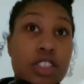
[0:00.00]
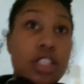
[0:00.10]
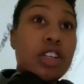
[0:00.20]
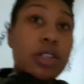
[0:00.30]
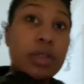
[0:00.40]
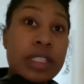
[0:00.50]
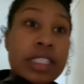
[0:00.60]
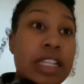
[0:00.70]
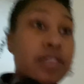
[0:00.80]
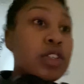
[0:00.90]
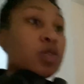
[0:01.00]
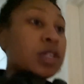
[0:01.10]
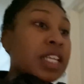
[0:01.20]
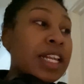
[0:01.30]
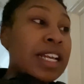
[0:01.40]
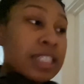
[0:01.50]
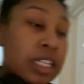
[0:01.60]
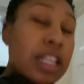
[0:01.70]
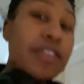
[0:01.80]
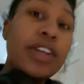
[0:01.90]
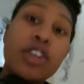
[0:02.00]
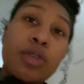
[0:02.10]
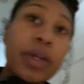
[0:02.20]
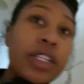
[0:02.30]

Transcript: So instead of the toys that he has in the living room,